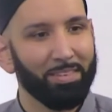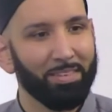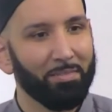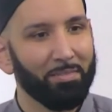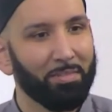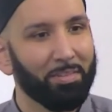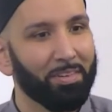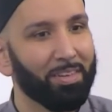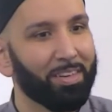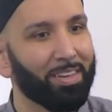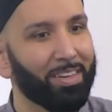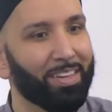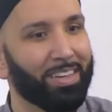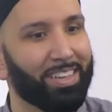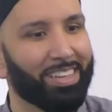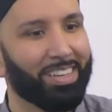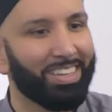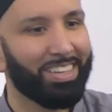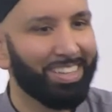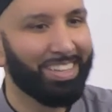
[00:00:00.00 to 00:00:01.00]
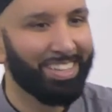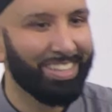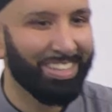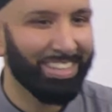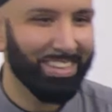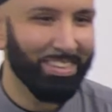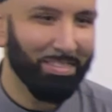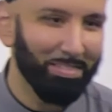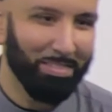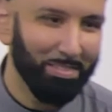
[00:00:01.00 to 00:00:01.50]
what?
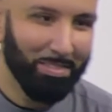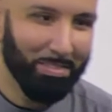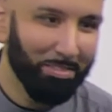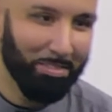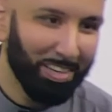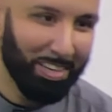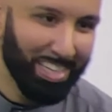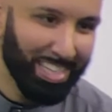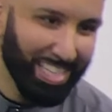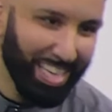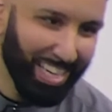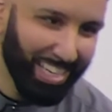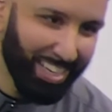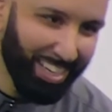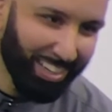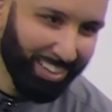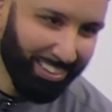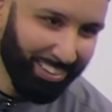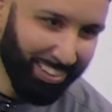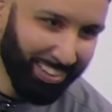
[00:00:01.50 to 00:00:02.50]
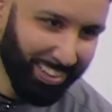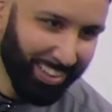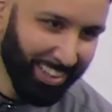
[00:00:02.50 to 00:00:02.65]
what is that, uncle?